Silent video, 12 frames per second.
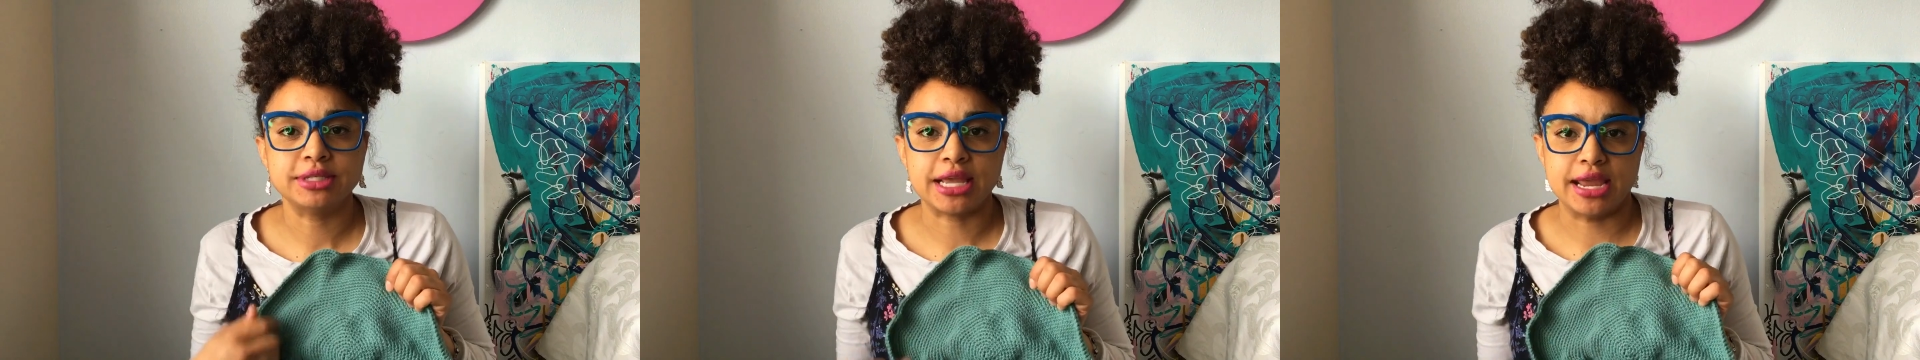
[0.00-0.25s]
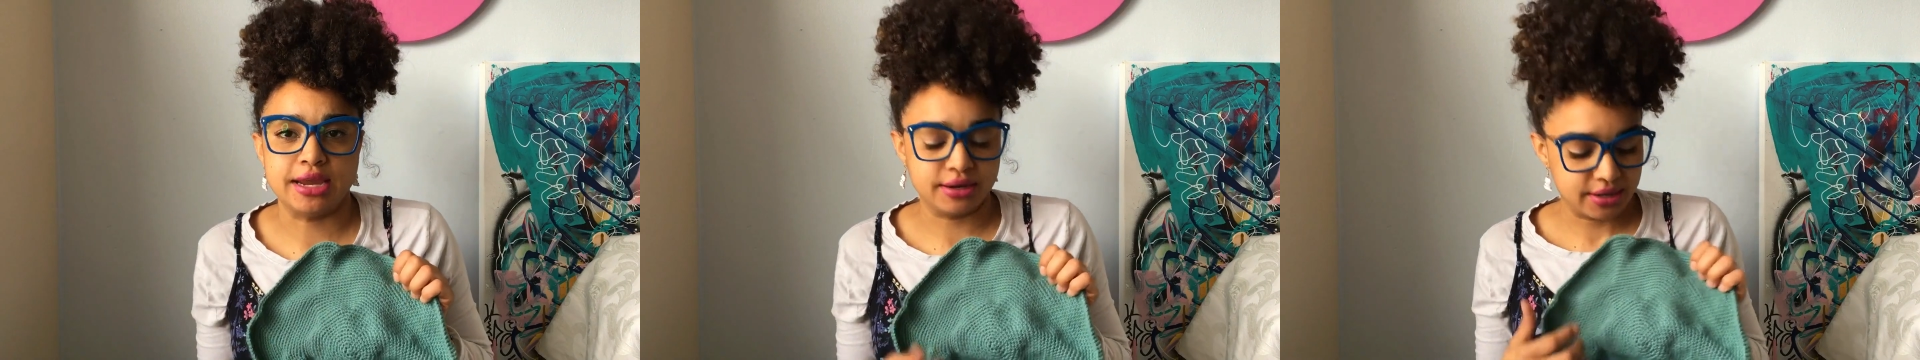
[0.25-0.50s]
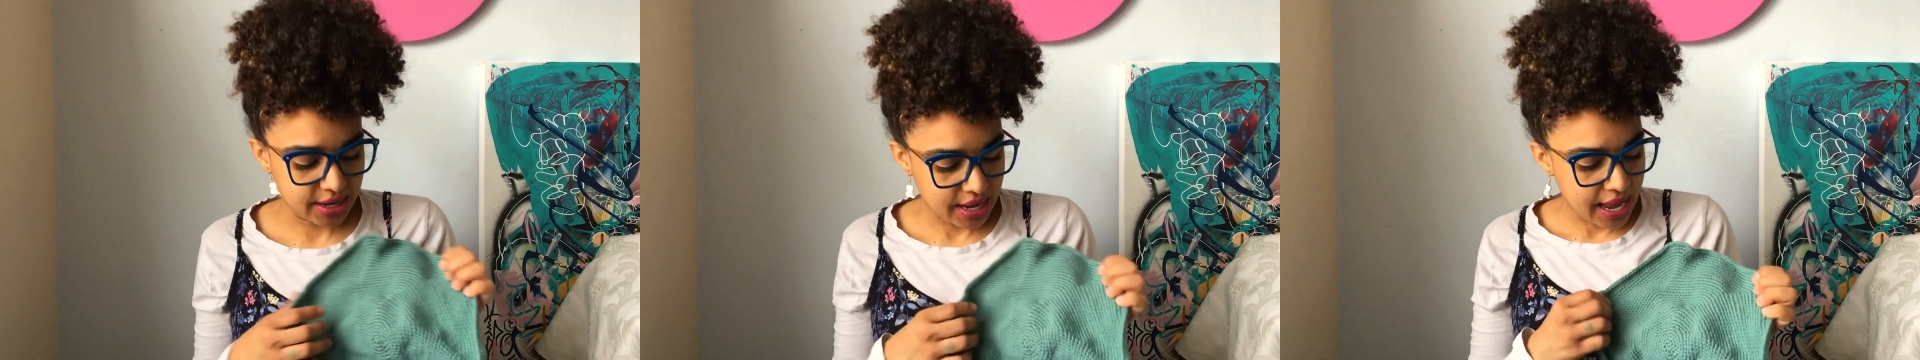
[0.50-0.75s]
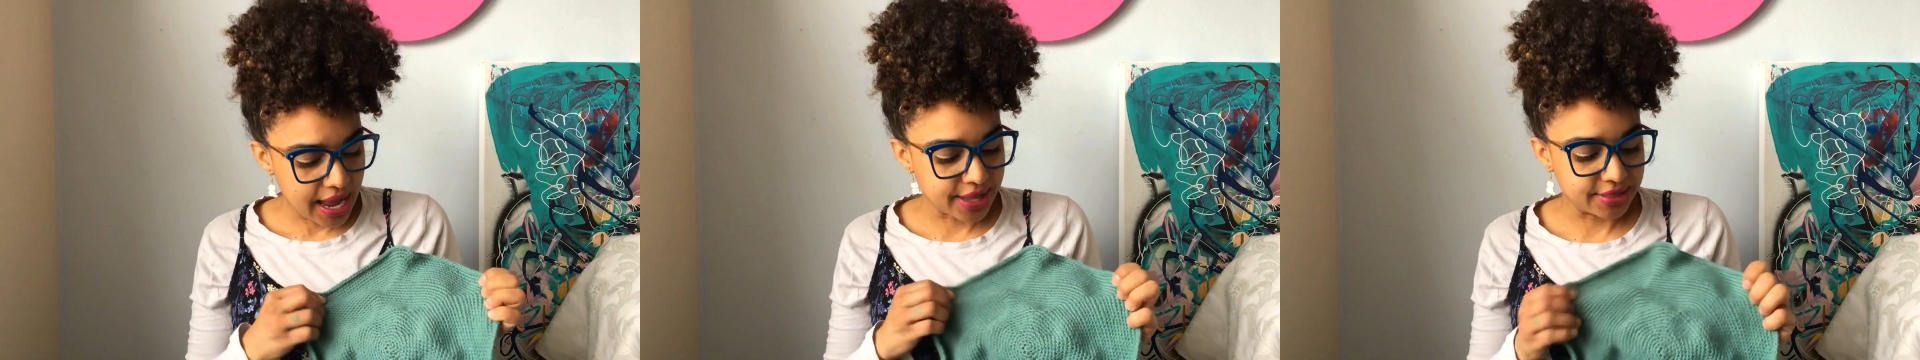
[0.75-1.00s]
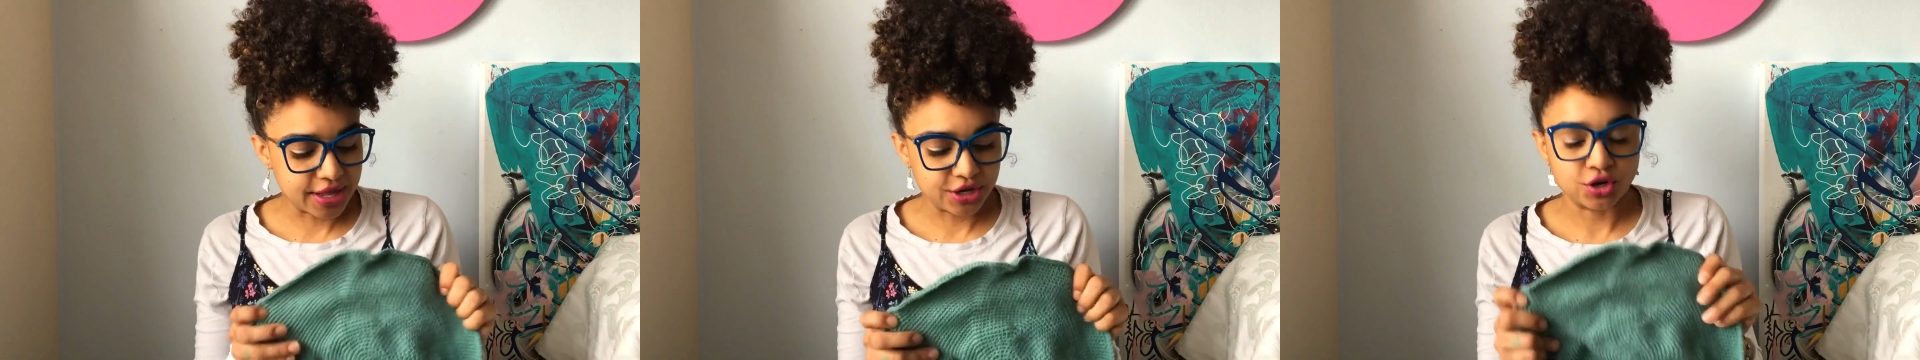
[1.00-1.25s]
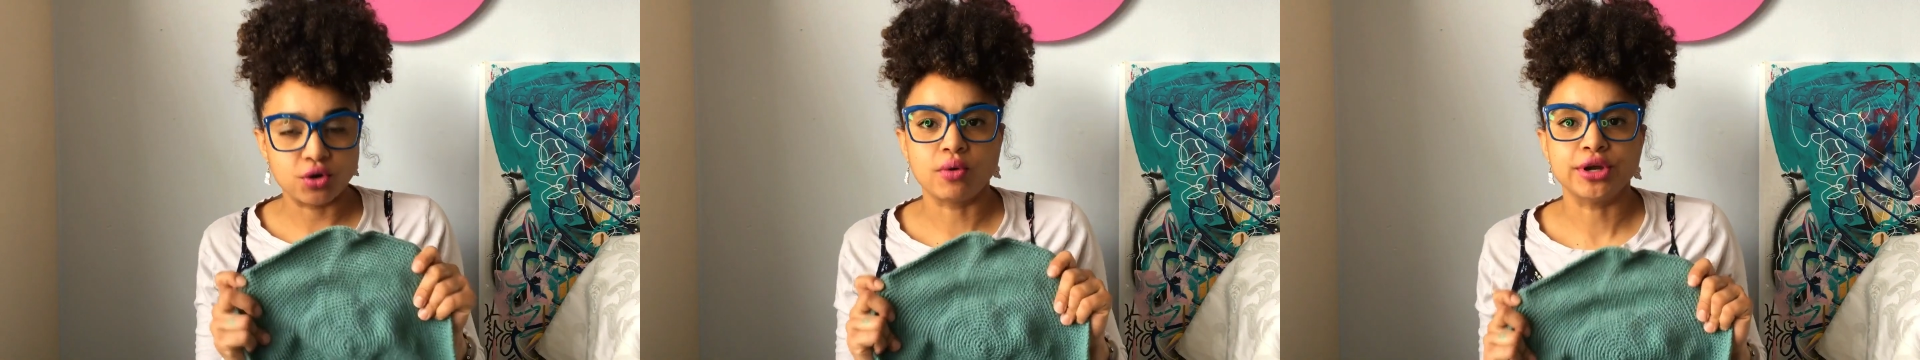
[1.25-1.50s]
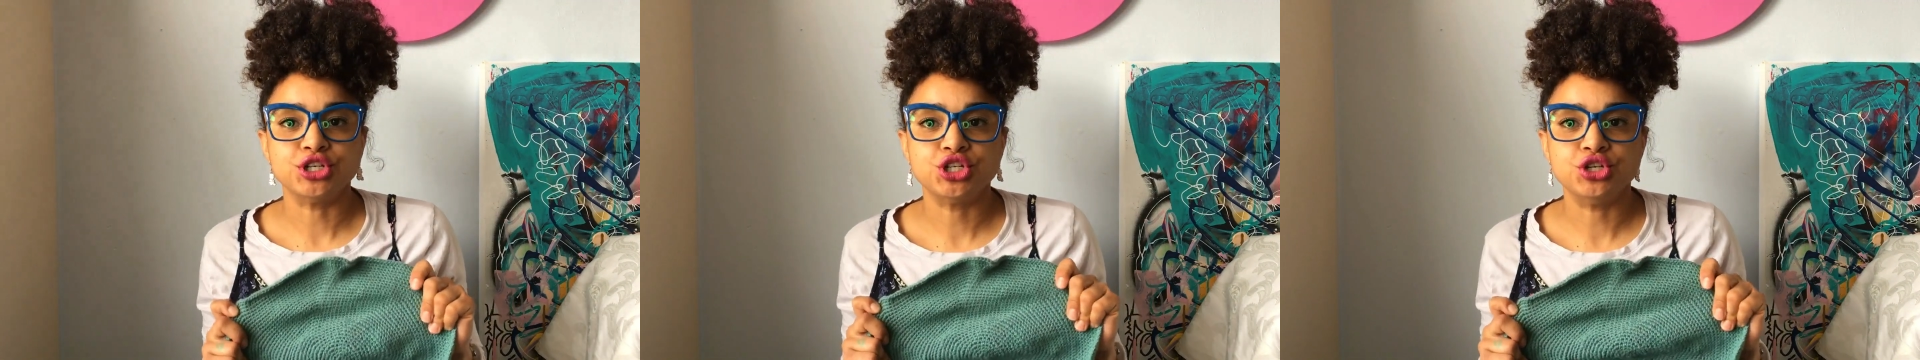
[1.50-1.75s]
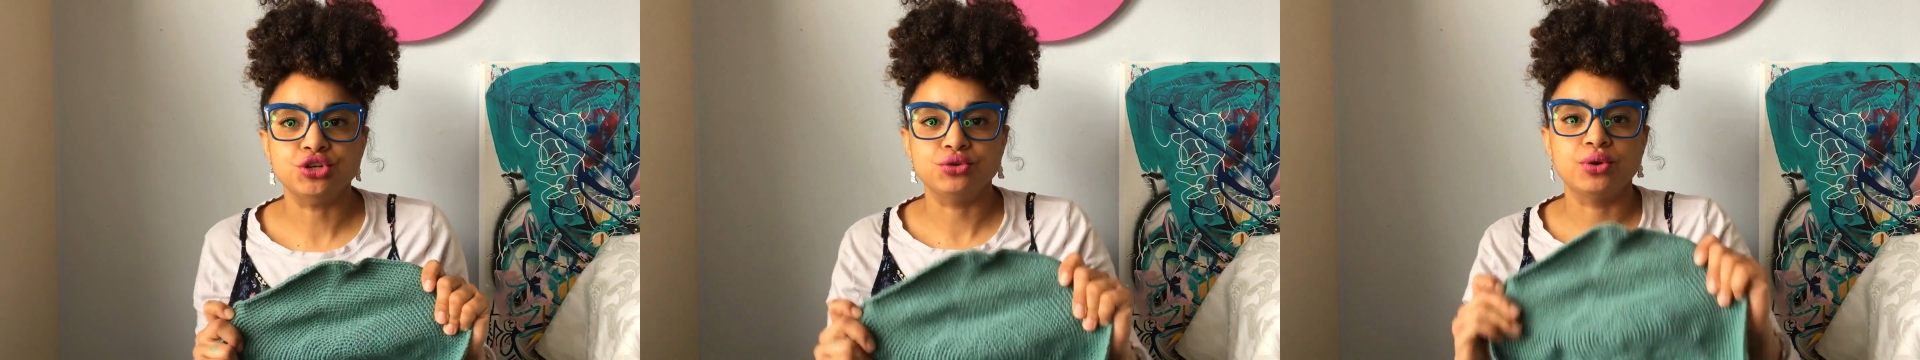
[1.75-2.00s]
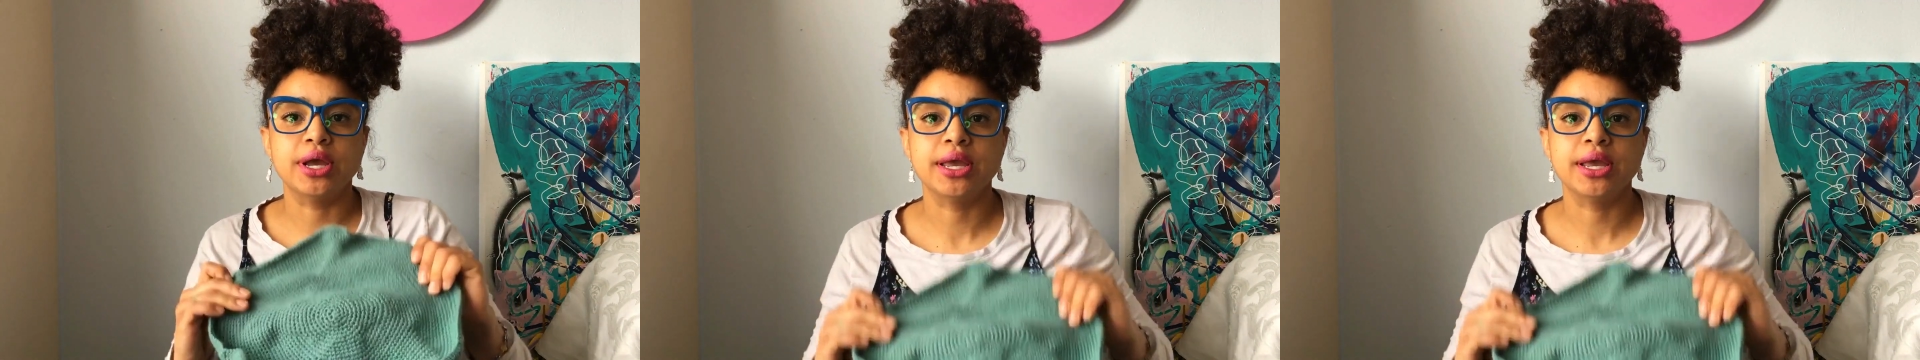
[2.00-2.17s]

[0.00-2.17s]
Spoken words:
8. And then you're going to